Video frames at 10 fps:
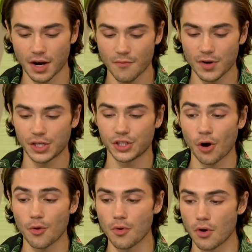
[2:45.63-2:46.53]
I don't really
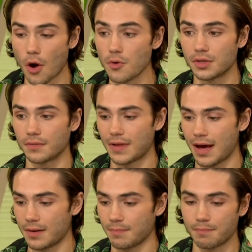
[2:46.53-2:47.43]
show loads of
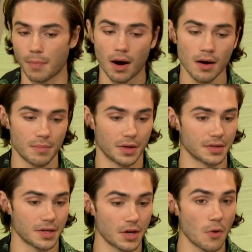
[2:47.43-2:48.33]
that part
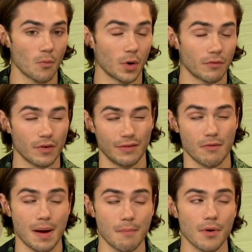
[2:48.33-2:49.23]
because I don't want to really
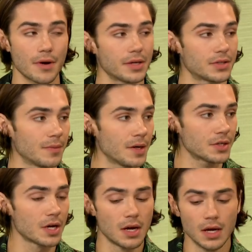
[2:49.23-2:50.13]
remember it too
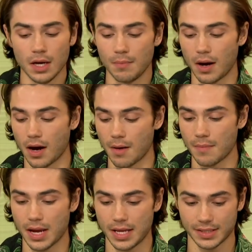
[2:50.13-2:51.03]
much. Yeah. But
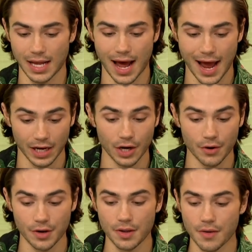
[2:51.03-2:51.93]
um, mm. it's that
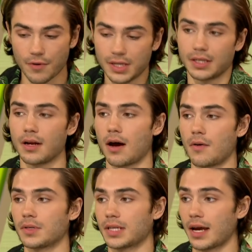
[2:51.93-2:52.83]
anger, and the reason that I
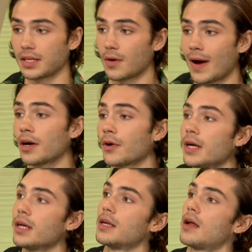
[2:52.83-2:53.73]
was getting so
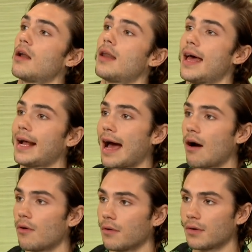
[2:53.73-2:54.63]
angry and letting it
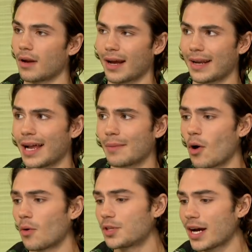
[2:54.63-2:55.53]
out on, like, inanimate
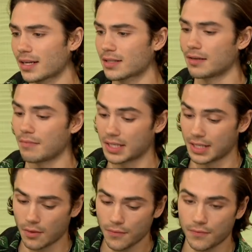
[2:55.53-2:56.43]
objects and
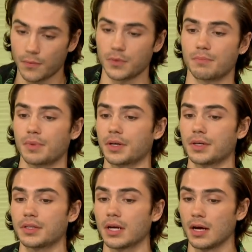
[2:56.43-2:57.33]
myself was
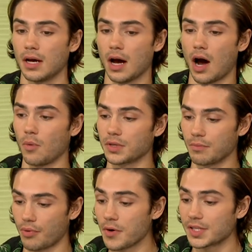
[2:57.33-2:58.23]
because I
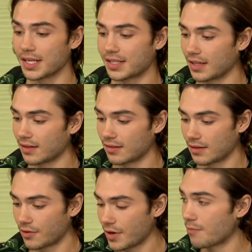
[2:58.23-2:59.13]
wasn't processing
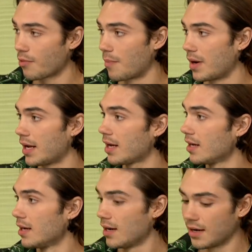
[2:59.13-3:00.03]
the grief properly. Yeah.